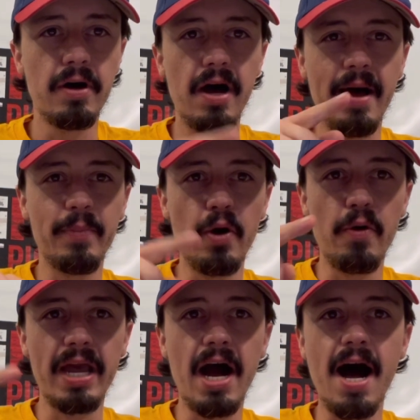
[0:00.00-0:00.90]
I'm
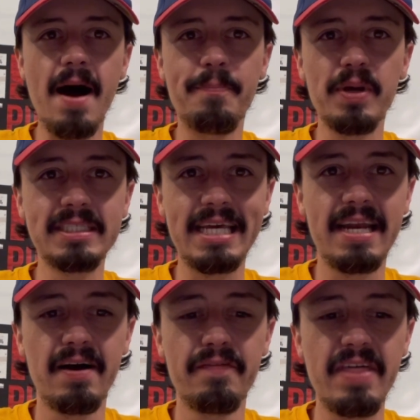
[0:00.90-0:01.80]
going opposite
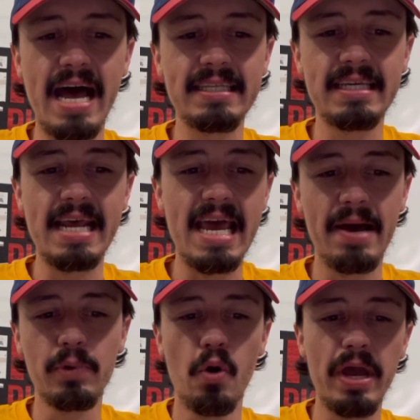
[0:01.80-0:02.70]
of that today.
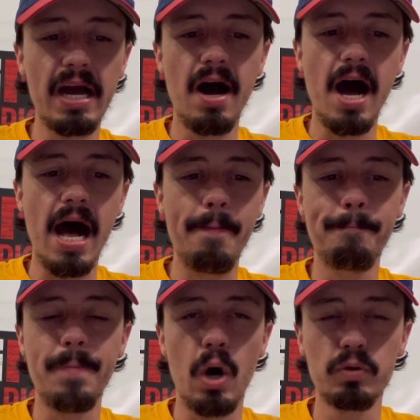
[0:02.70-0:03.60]
I'm going
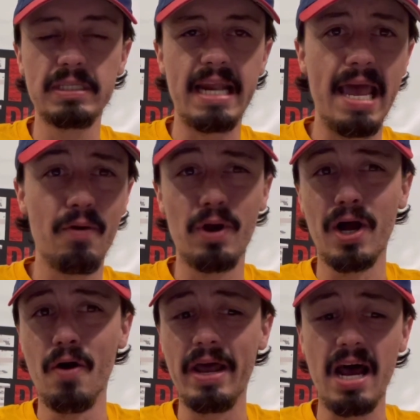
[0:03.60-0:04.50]
oppo today. We're
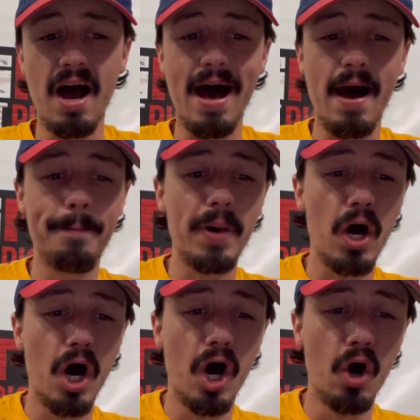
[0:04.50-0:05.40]
going
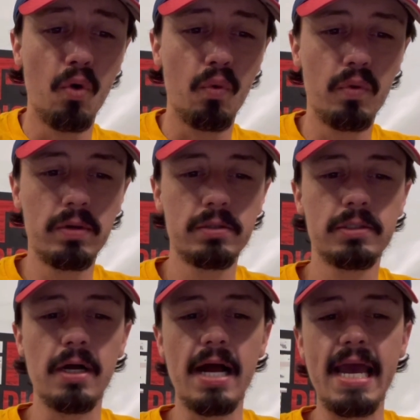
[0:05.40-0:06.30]
oppo.
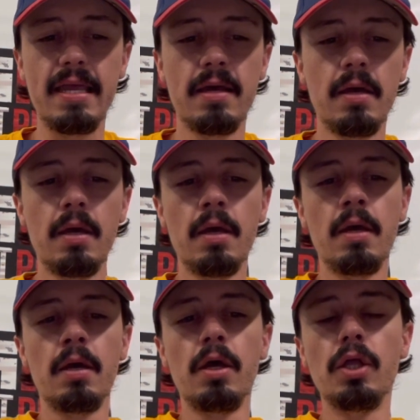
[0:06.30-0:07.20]
right?
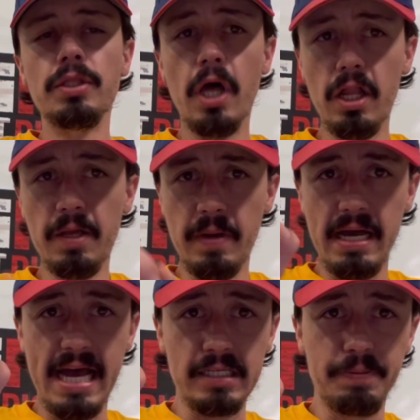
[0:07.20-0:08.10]
Nola
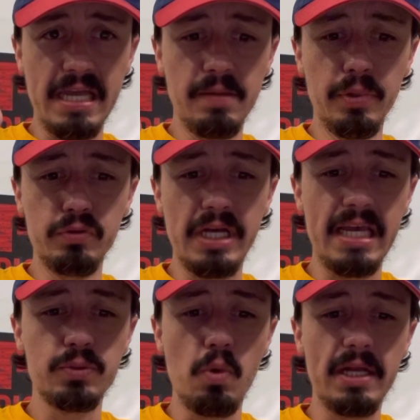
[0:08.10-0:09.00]
has played the Blue
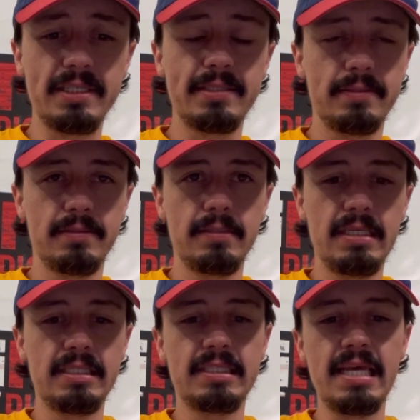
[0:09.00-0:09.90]
Jays once
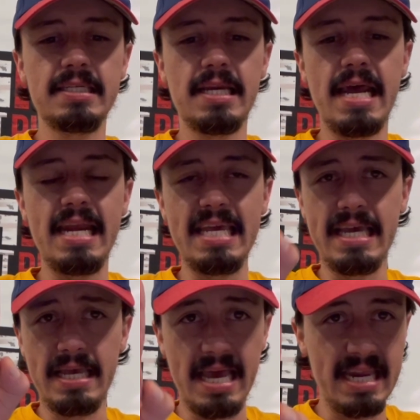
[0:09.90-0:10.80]
this season, and
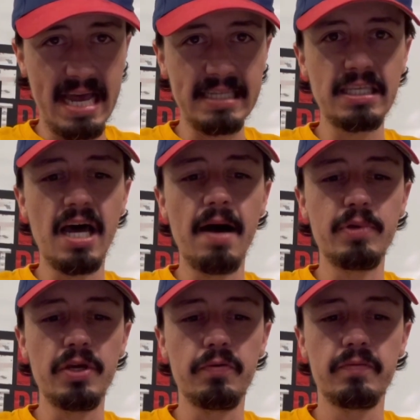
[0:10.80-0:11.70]
he, and he got the
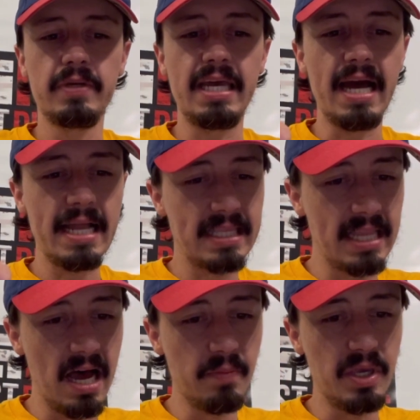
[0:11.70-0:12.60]
W. He got the
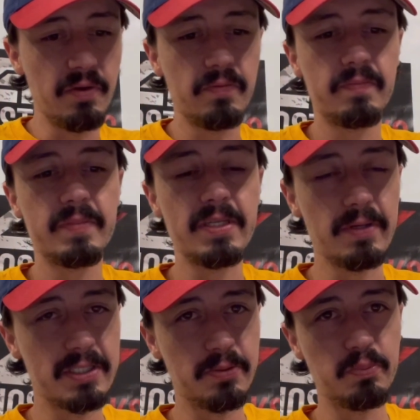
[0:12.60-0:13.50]
W. So
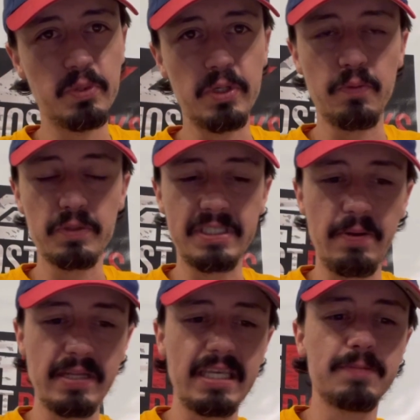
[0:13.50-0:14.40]
it's, you we'll see
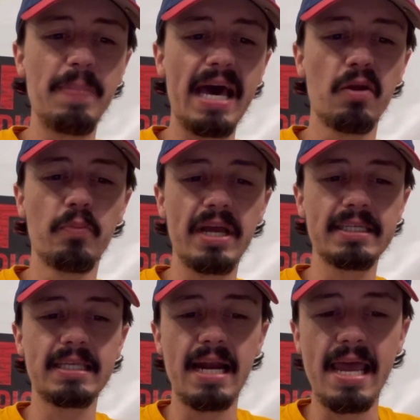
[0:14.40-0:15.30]
what this battle brings
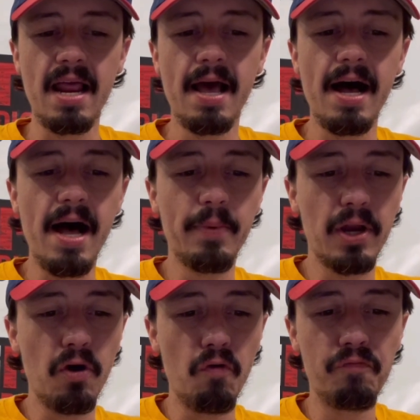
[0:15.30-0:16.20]
tonight. I'm going
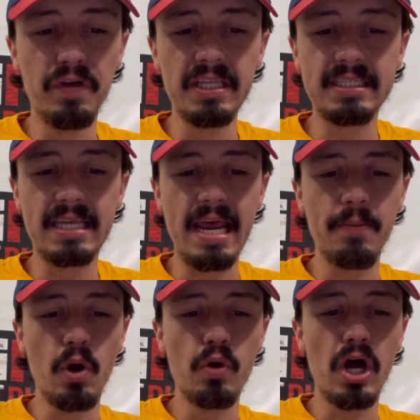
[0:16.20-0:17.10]
to go Phillies today. I'm
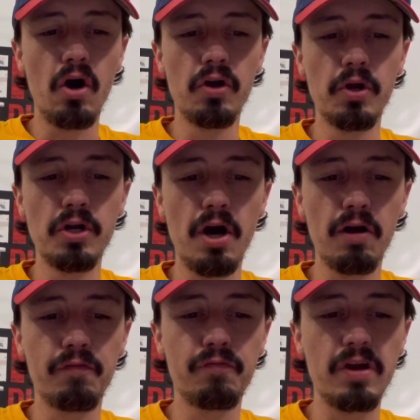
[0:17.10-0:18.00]
going
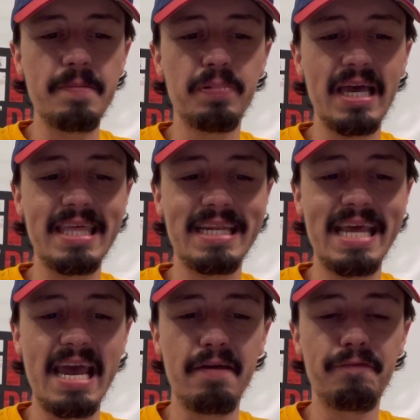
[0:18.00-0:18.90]
underdog. Free play of the
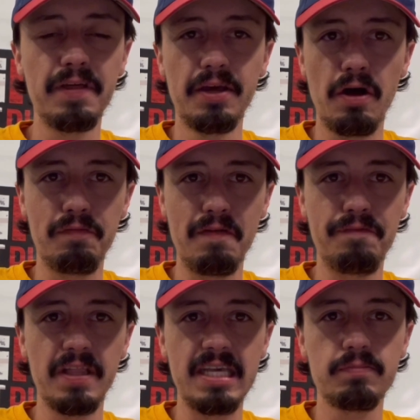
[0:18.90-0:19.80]
day, Philadelphia
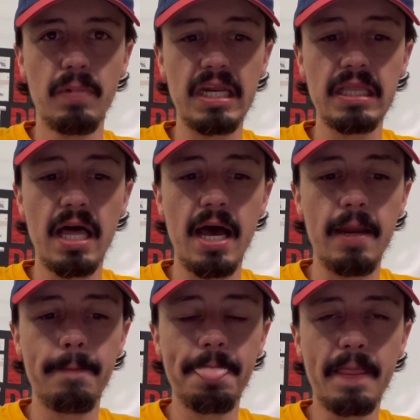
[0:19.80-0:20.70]
Phillies money
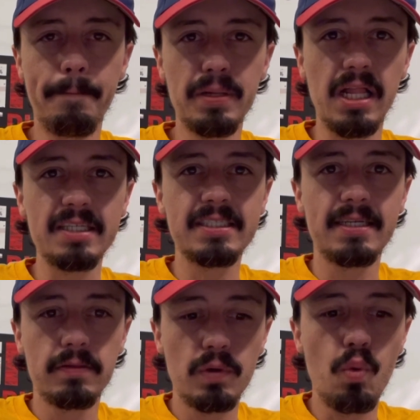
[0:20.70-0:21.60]
line plus
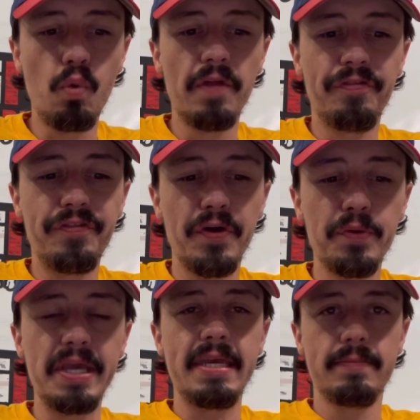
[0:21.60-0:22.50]

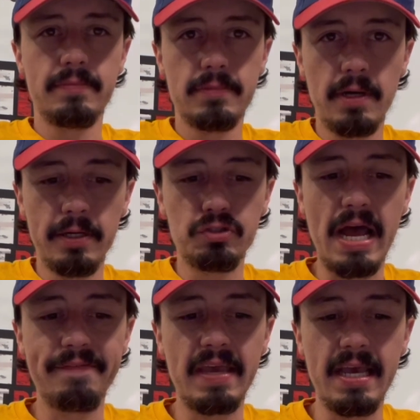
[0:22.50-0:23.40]
130 on
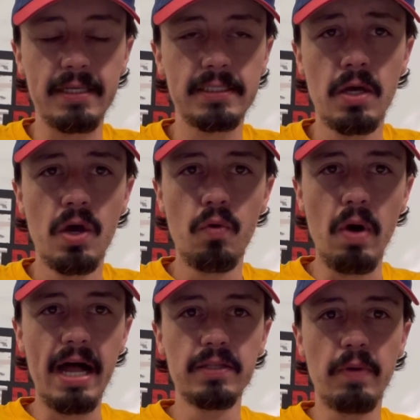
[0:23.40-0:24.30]
DraftKings.
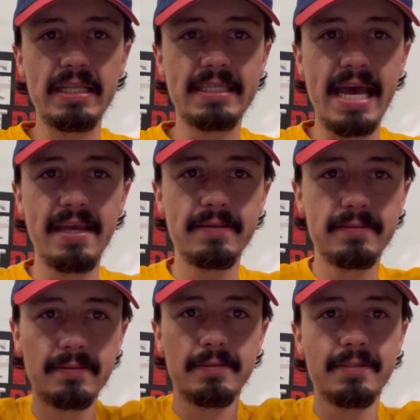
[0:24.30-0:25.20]
Wild Wednesday,
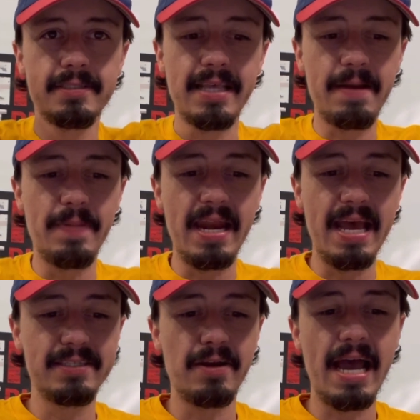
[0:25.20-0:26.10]
Select Benny
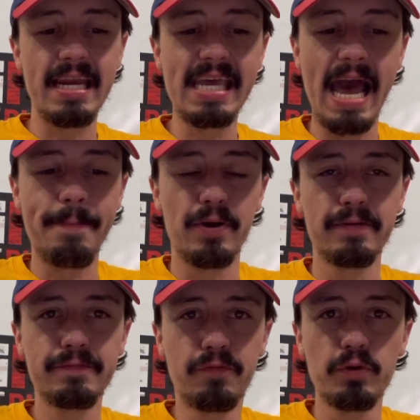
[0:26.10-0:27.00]
as your
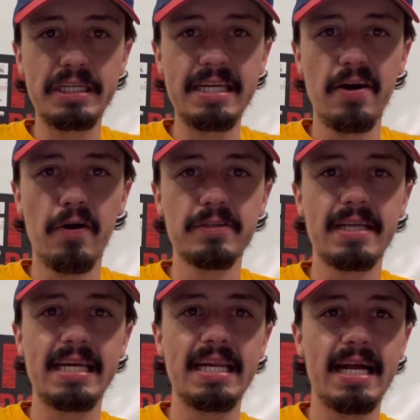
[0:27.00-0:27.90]
handicapper,
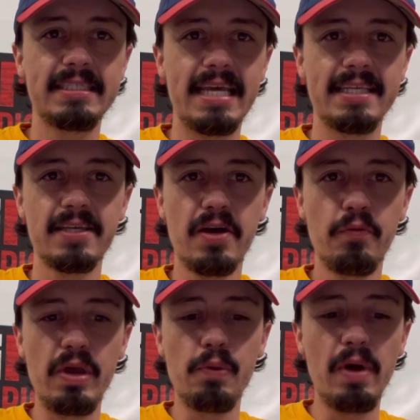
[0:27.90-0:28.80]
$14.99.
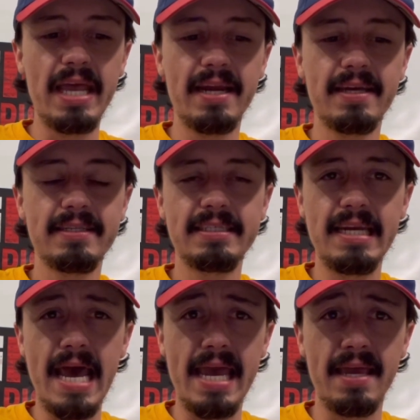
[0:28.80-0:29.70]
We win
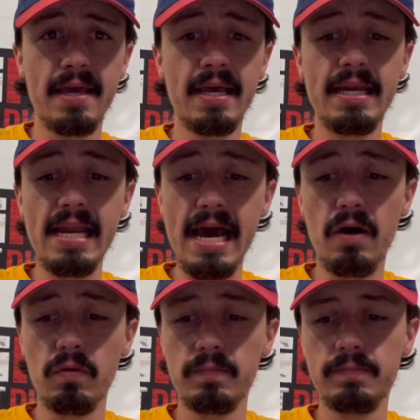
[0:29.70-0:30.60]
today.
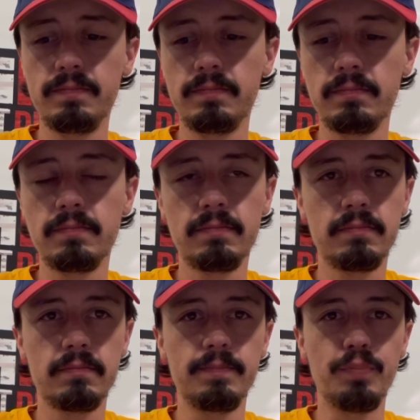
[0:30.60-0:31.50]
Now,
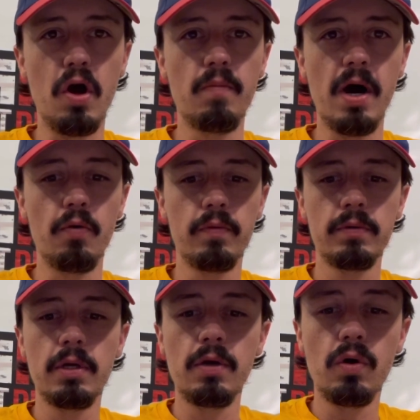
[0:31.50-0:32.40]
promo,
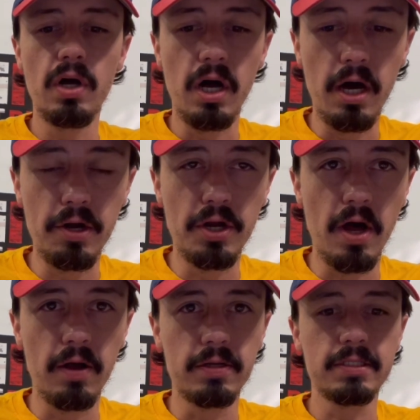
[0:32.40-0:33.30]

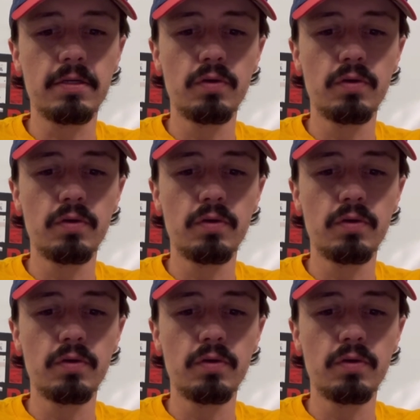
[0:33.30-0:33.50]
$100.